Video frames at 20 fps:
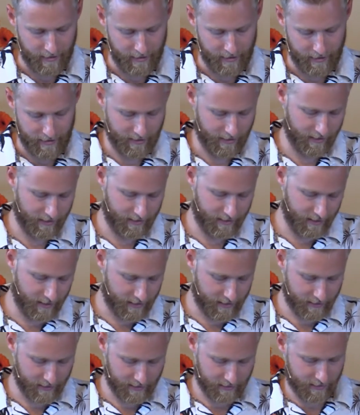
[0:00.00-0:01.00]
And I
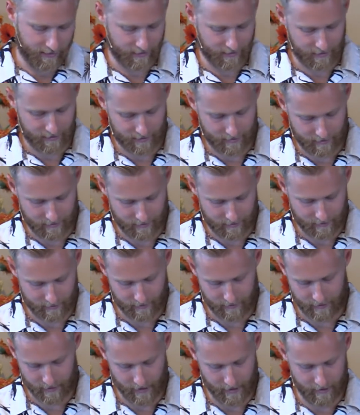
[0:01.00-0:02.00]
think
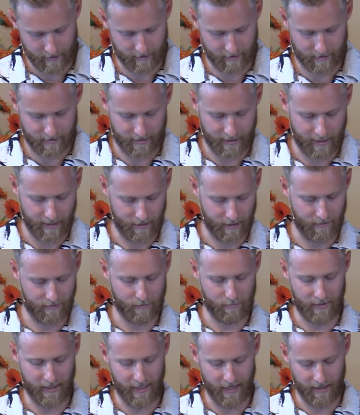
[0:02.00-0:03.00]
to understand or
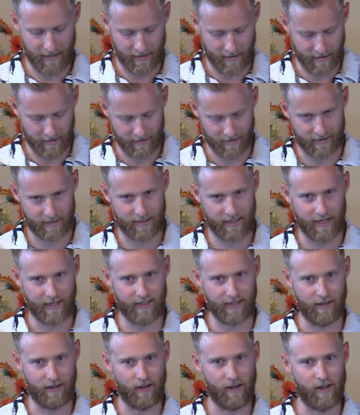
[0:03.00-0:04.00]
even begin to
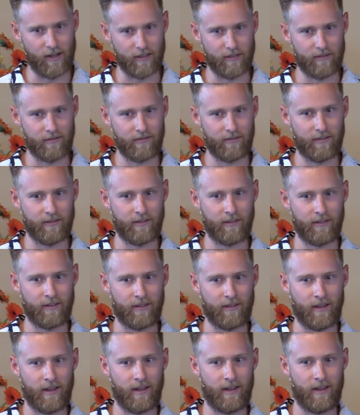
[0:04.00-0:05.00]
understand at all of
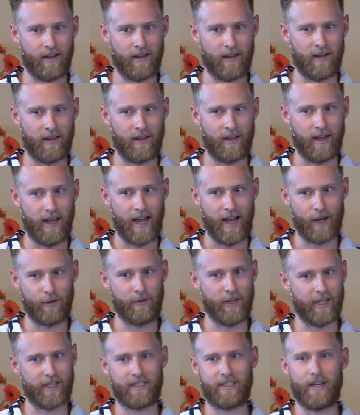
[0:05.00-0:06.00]
how do
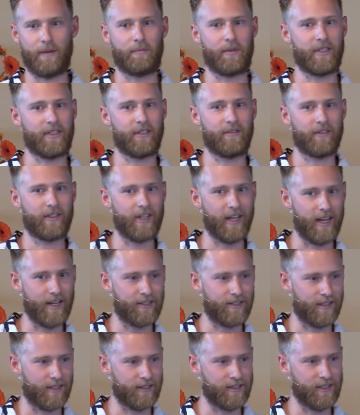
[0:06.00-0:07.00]
we accept this
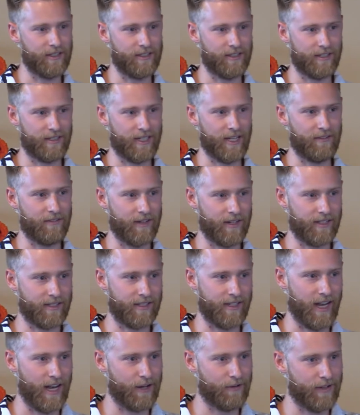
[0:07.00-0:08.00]
invitation that Jesus has given us
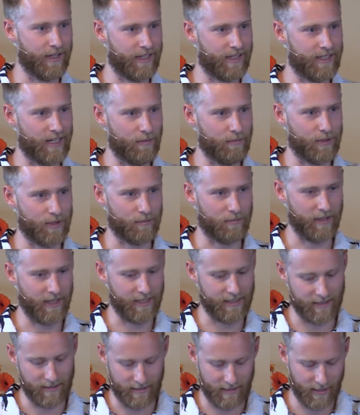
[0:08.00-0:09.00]
and how do we accept this
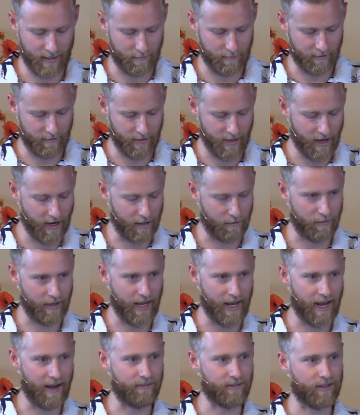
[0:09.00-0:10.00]
place in the kingdom of God, we
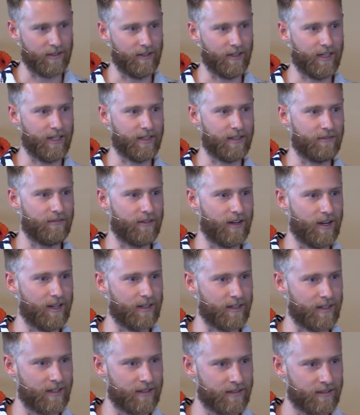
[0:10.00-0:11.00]
have to look at the Father.